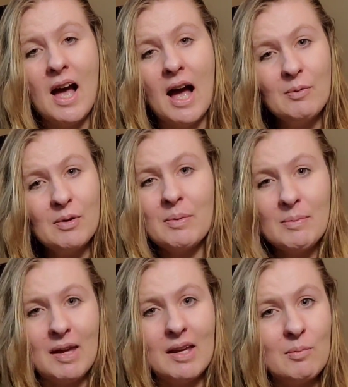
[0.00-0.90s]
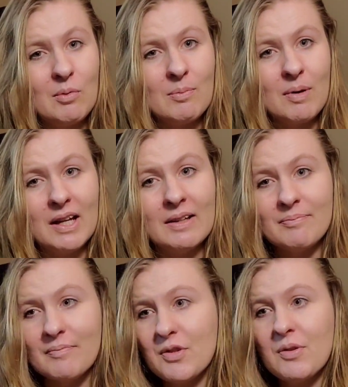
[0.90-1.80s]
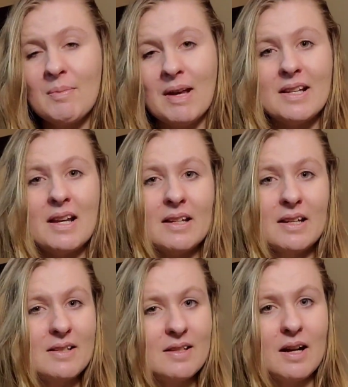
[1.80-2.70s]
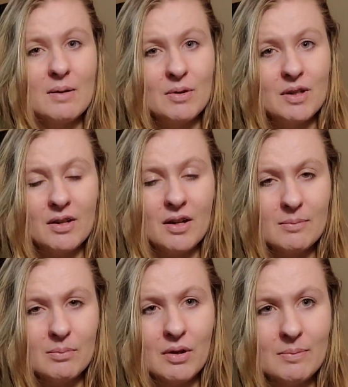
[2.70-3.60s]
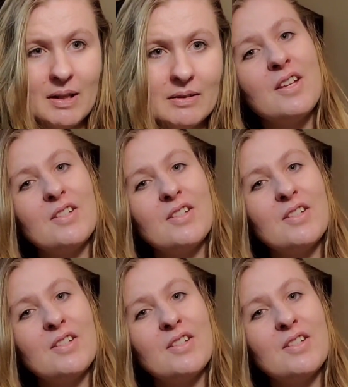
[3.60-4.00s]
I will be making more money doing my side gigs than I would on unemployment.